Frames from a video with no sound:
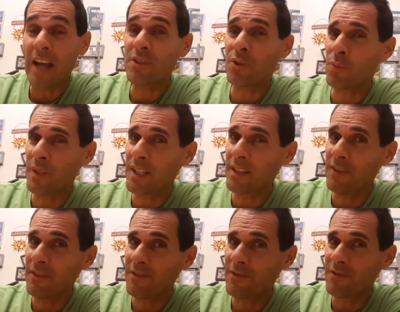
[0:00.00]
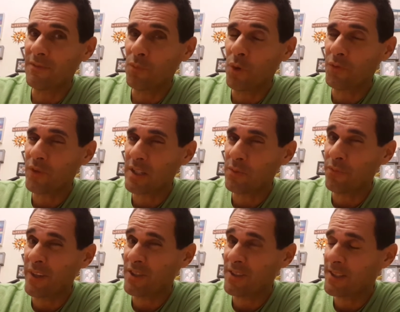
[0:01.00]
Oscar-winning wolf
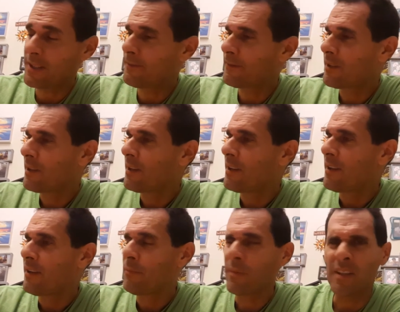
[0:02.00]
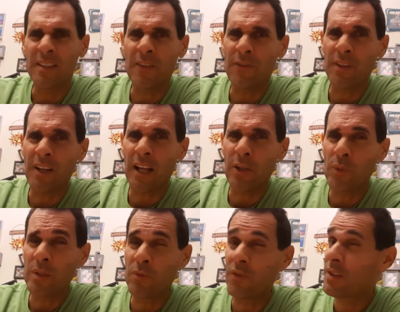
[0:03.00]
transformation scene, and a definite
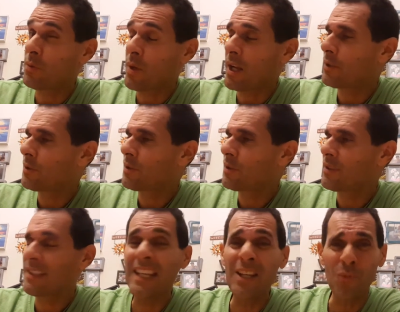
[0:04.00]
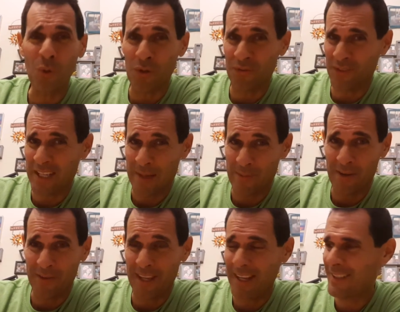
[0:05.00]
Halloween movie to watch. Teen Wolf came
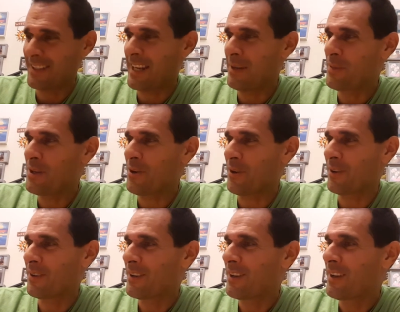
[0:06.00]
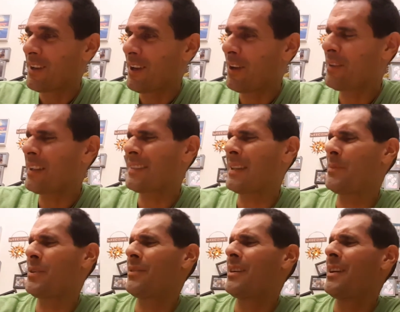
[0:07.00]
out that same year, uh, not same
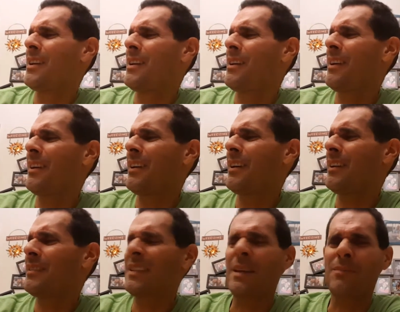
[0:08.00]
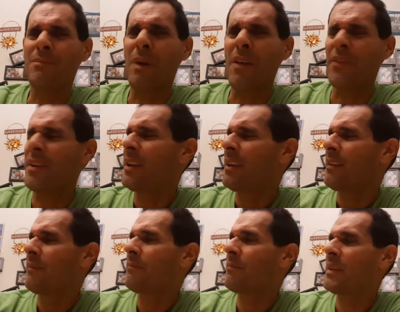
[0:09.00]
year, uh, same month.
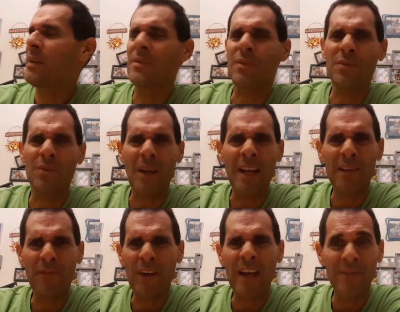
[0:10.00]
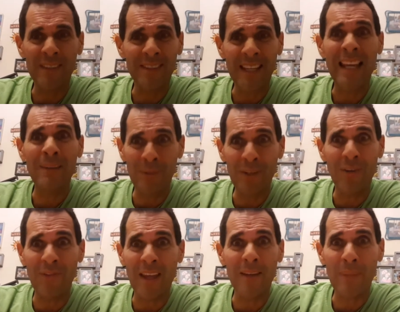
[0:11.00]
But that was also 85, the same
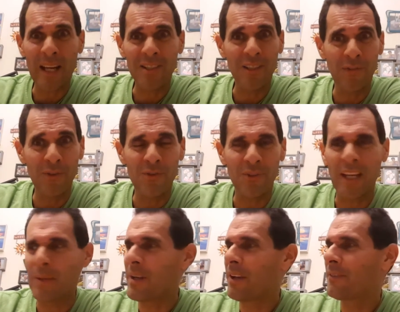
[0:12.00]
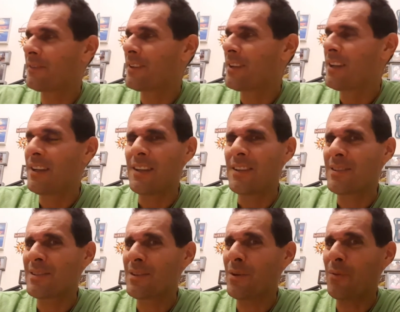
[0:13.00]
year that Back to the Future came out.
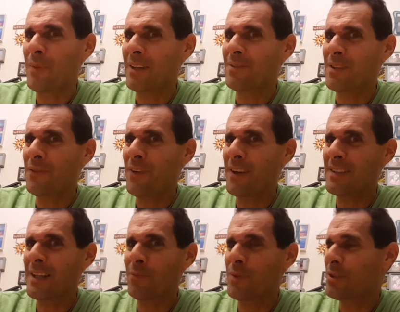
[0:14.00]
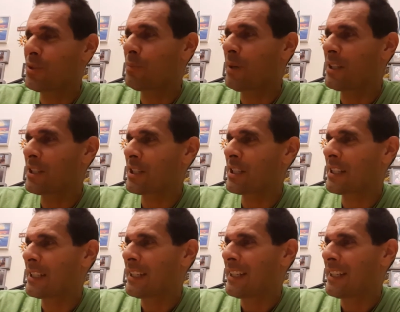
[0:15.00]
So Michael J. Fox had a one two punch.